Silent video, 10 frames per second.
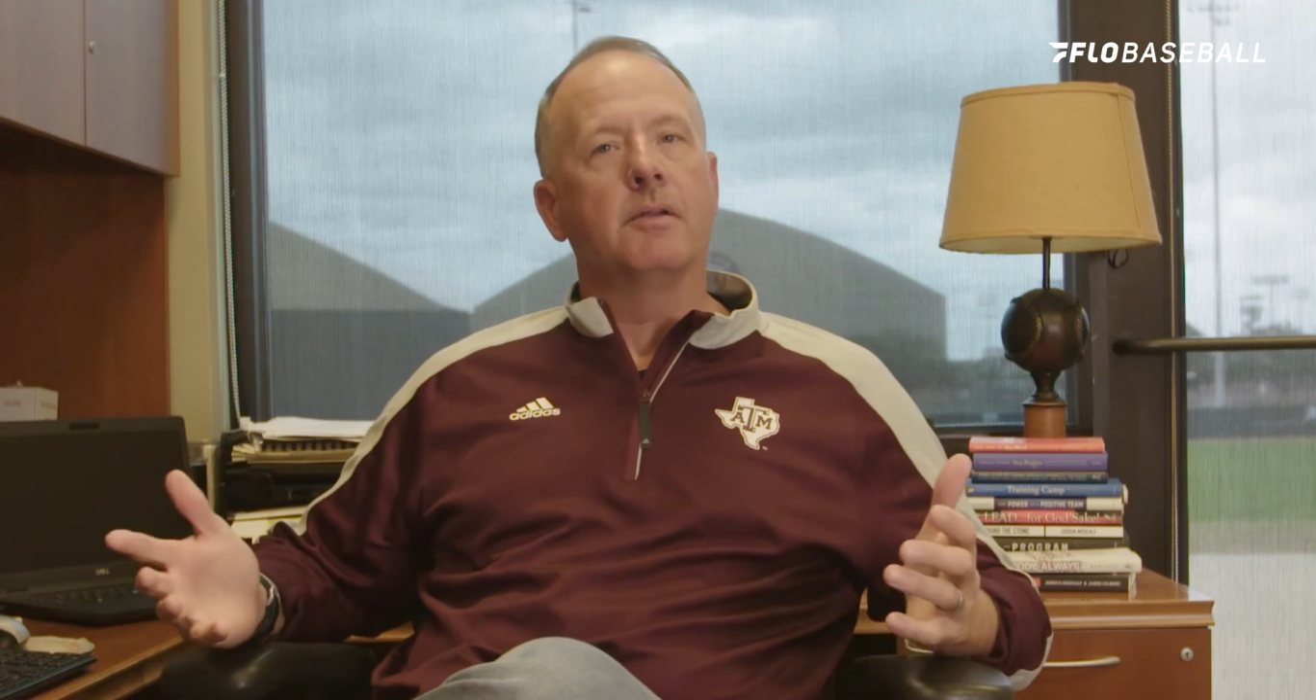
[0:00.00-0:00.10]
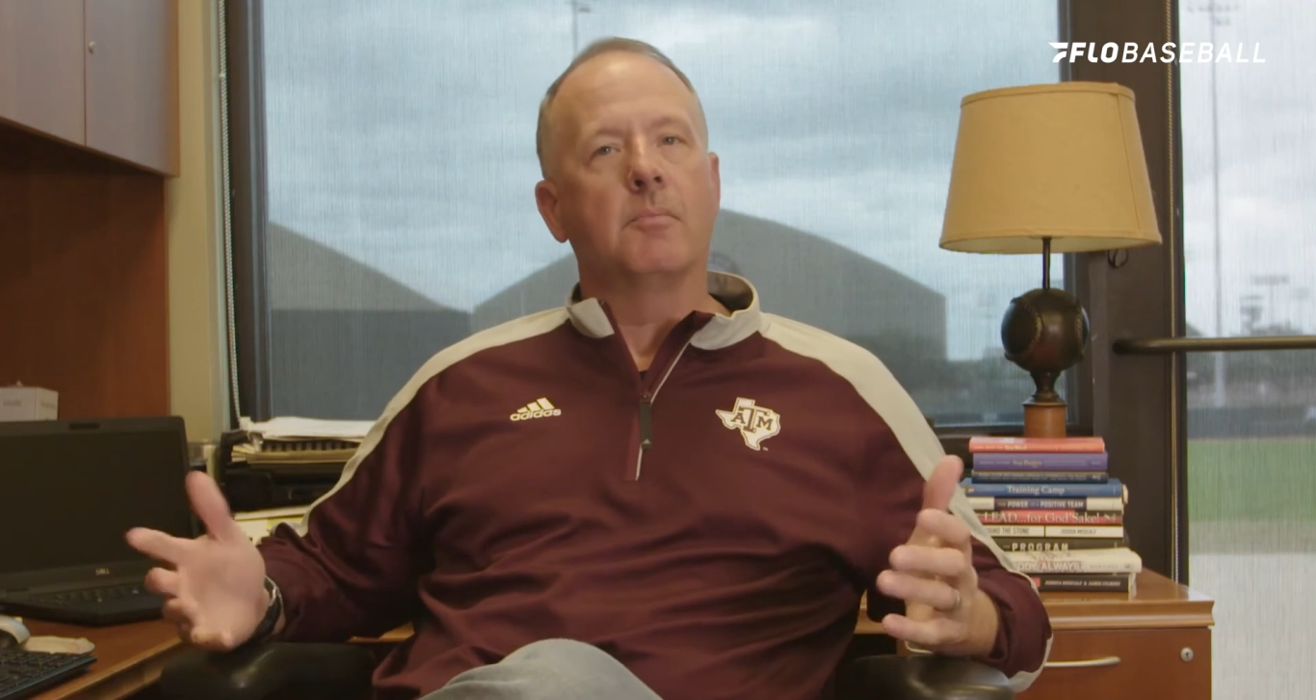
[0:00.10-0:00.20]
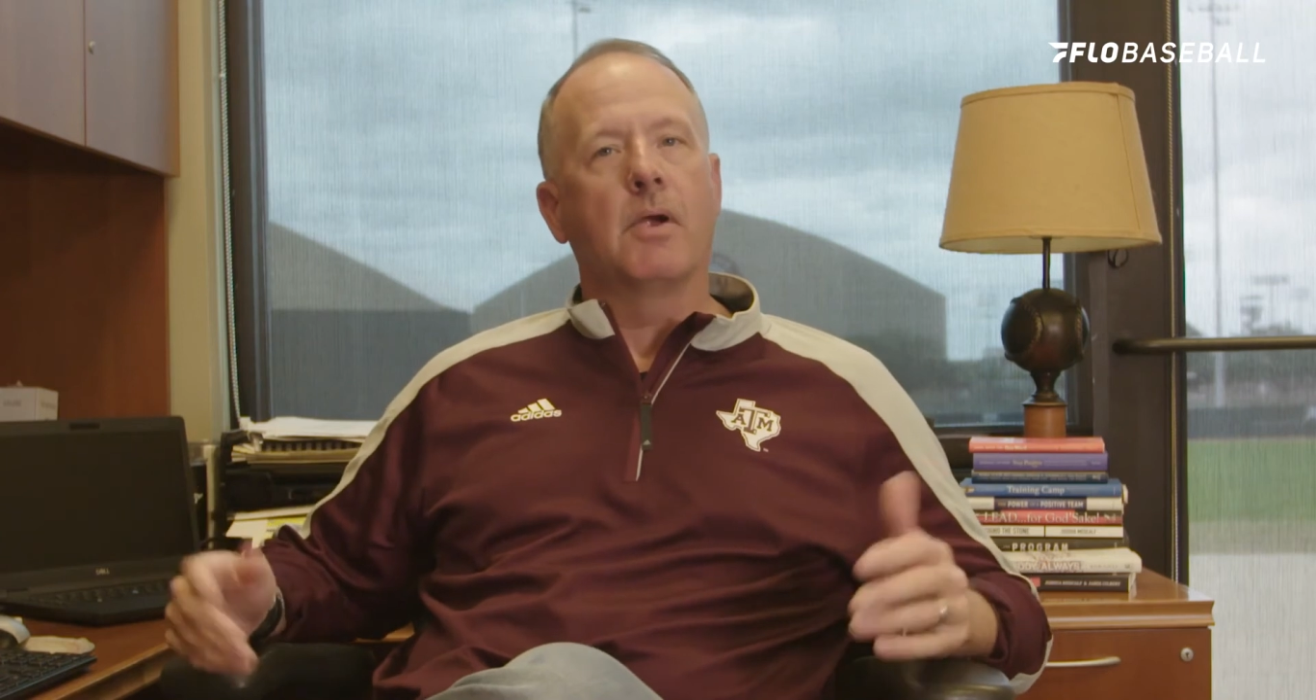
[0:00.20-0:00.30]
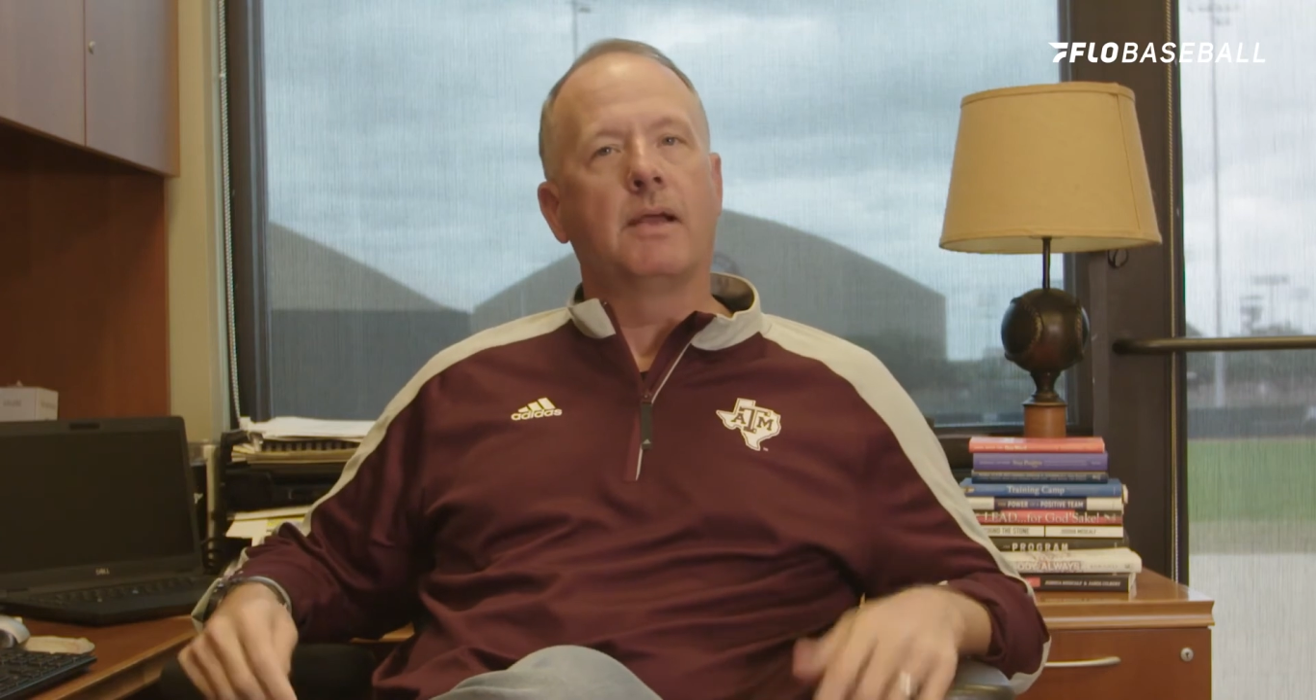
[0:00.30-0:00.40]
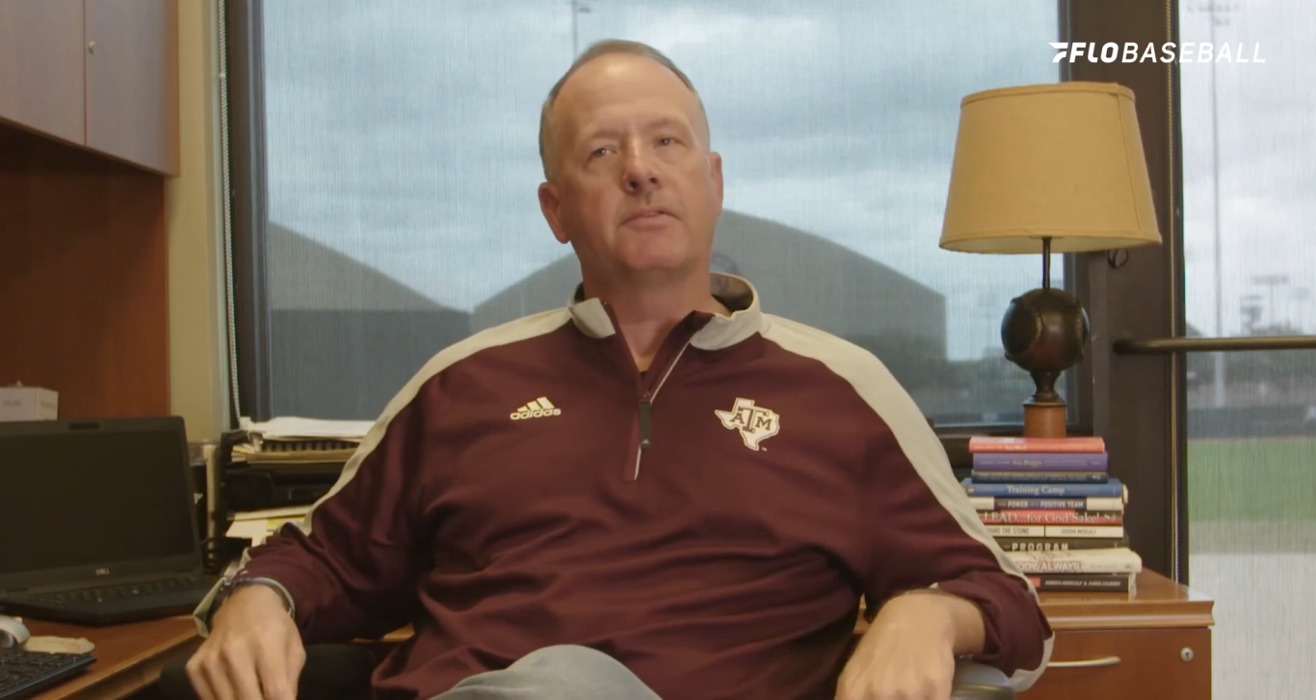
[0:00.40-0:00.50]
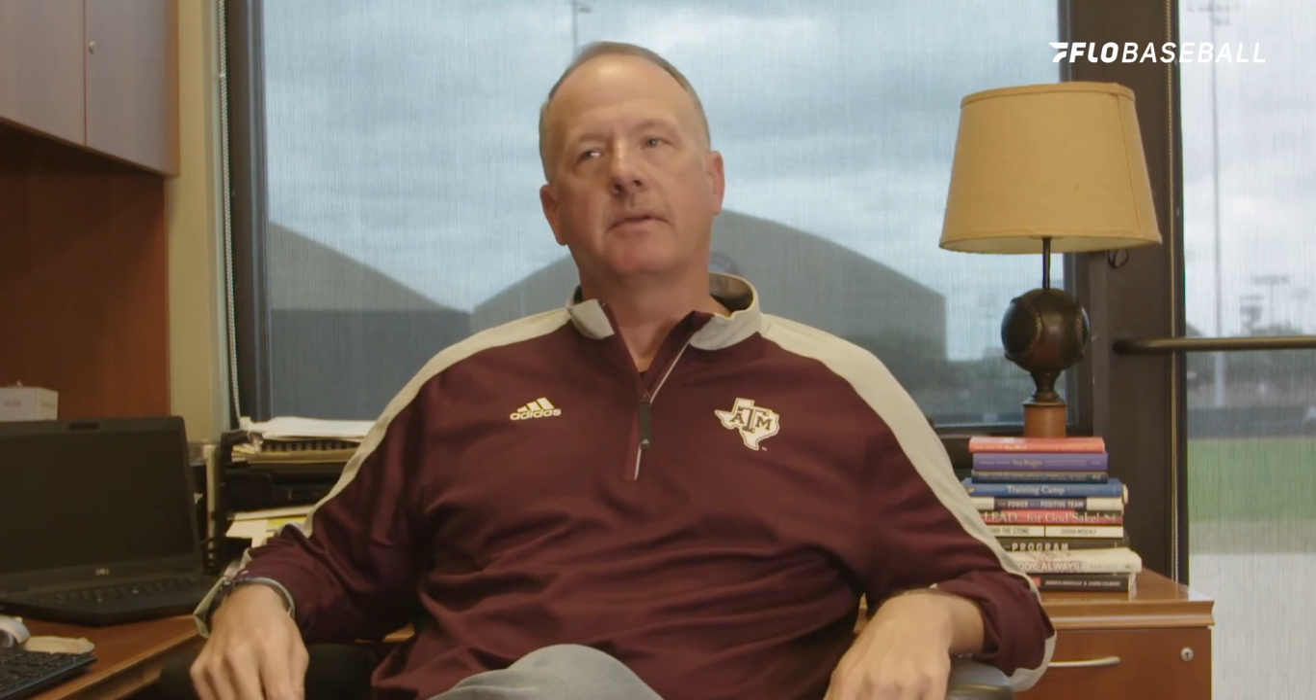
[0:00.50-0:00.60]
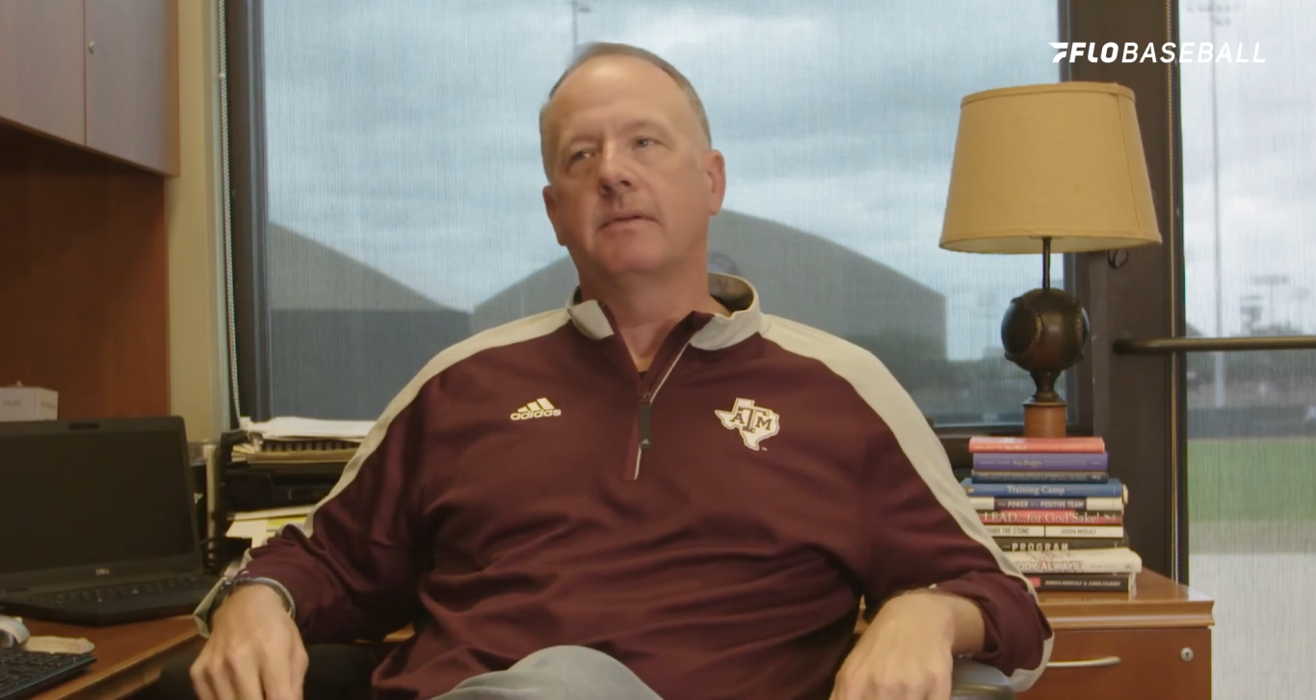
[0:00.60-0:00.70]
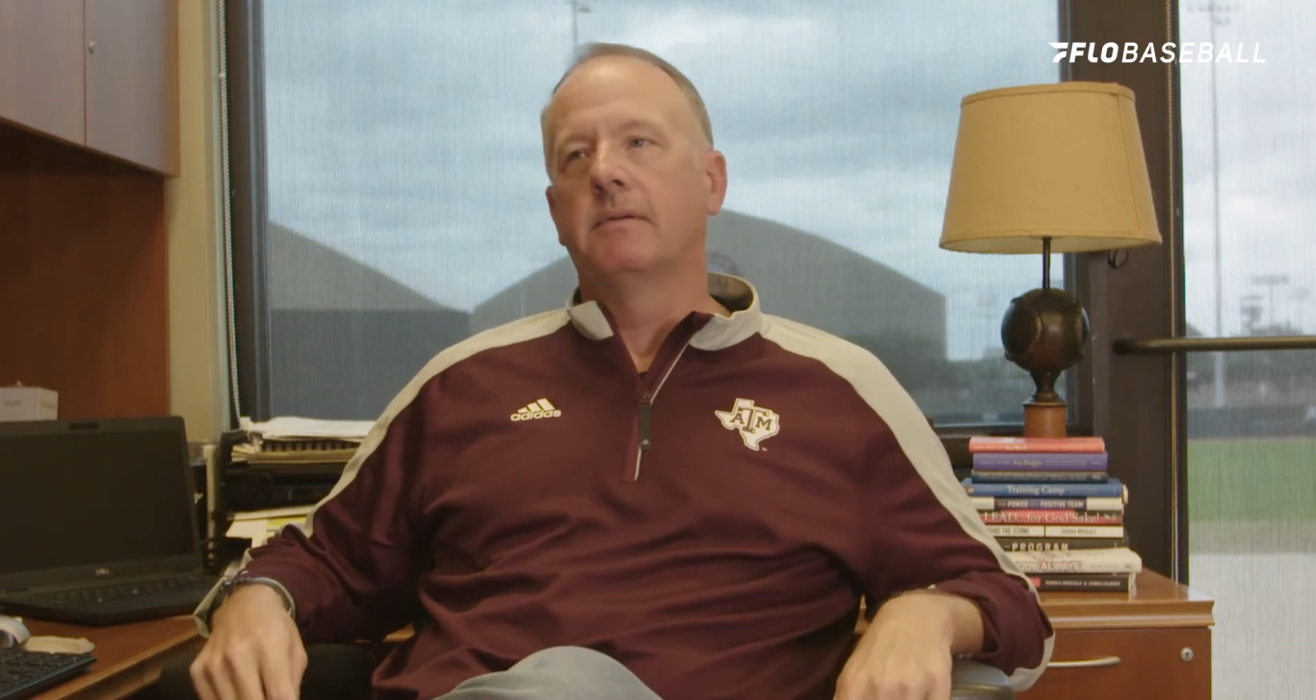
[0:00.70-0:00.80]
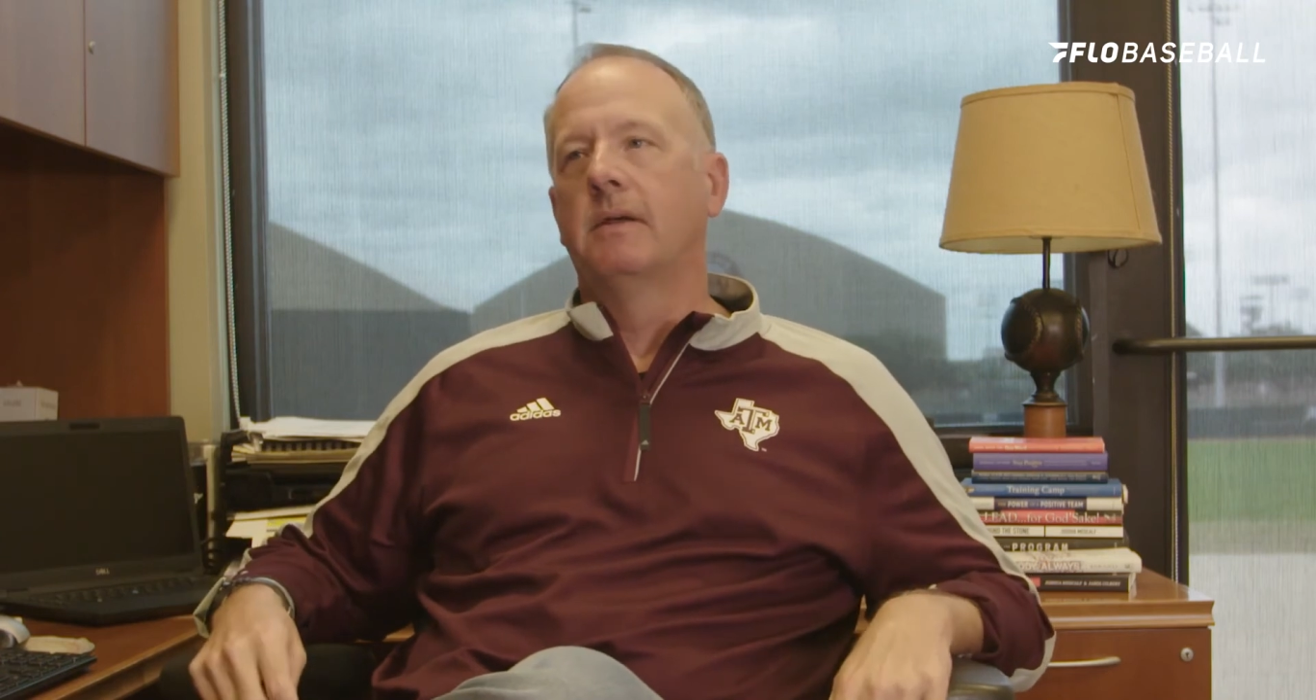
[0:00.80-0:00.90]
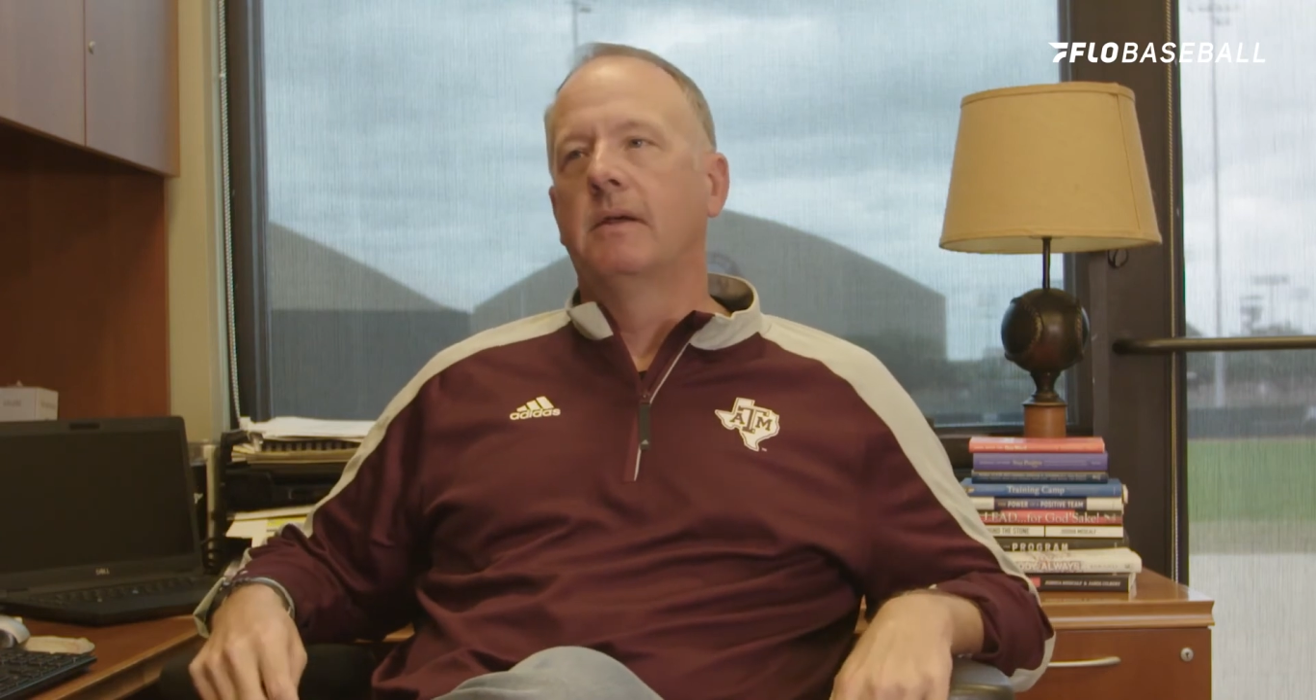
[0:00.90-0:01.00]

Nebraska.